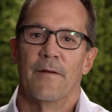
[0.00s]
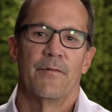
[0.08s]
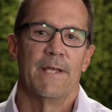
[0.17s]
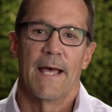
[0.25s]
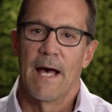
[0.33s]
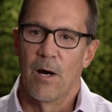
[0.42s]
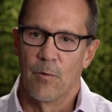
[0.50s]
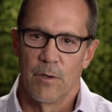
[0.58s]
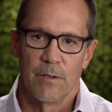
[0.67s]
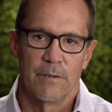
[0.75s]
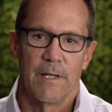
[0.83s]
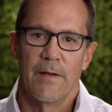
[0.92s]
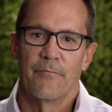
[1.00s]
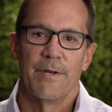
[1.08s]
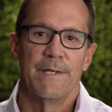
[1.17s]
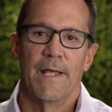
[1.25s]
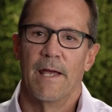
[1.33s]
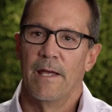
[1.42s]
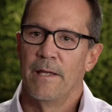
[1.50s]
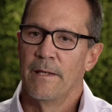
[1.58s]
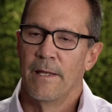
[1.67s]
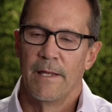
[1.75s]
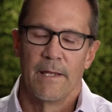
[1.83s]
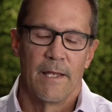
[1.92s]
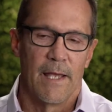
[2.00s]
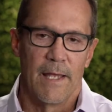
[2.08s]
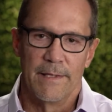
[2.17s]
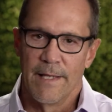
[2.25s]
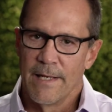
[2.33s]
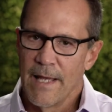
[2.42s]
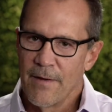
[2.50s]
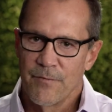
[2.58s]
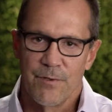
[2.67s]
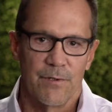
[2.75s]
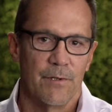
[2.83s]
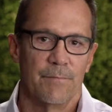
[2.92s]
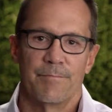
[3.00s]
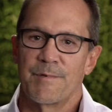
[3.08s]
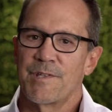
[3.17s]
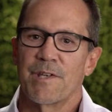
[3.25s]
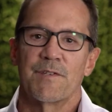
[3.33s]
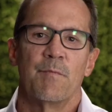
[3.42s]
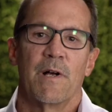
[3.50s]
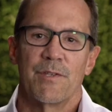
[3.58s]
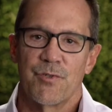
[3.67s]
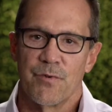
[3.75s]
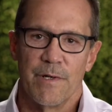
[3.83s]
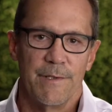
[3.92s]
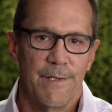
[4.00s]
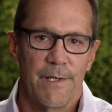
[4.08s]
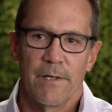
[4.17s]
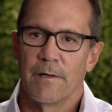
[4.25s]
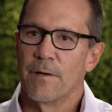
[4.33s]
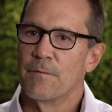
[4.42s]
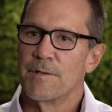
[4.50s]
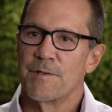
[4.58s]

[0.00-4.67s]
every hour, every day. And then after 6 months or a year, it